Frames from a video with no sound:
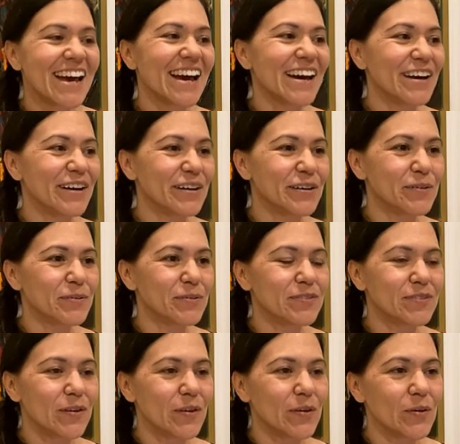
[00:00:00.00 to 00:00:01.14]
Um,
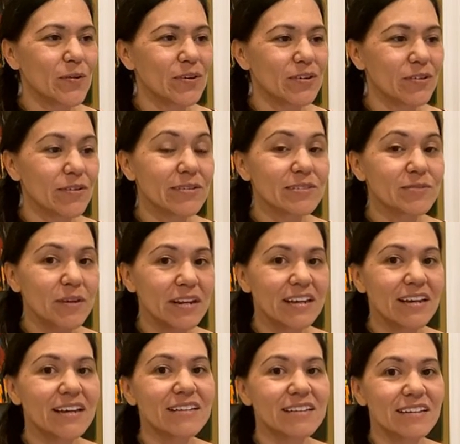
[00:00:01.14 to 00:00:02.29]
so, you know, there's many
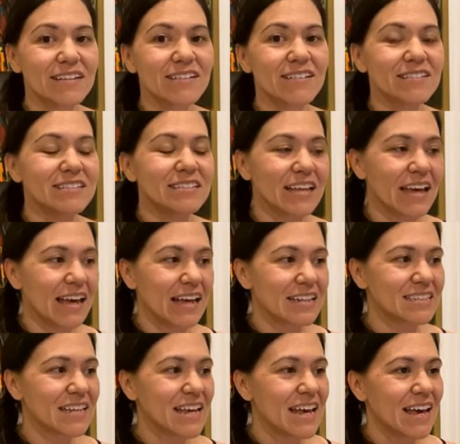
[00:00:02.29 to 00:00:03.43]
a years that
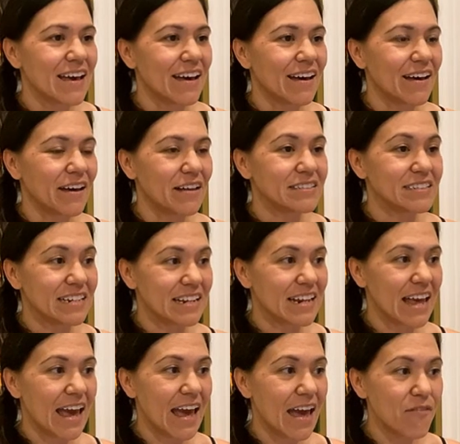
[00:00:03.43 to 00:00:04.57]
uh, didn't
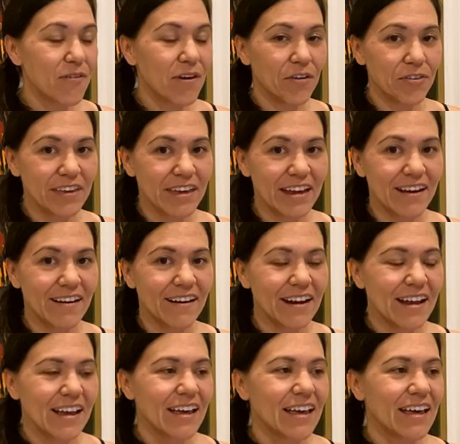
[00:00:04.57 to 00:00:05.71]
have health care.
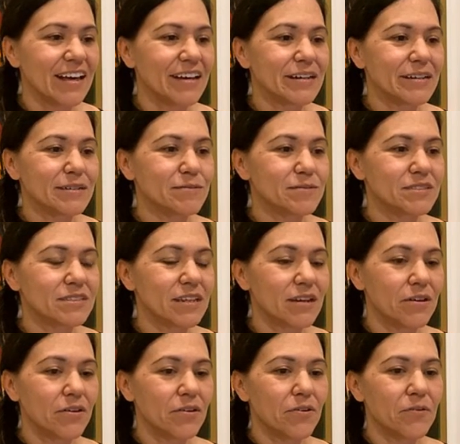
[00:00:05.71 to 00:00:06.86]
Um,
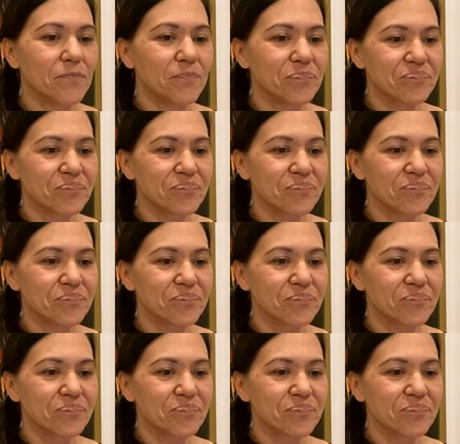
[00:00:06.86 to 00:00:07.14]
so,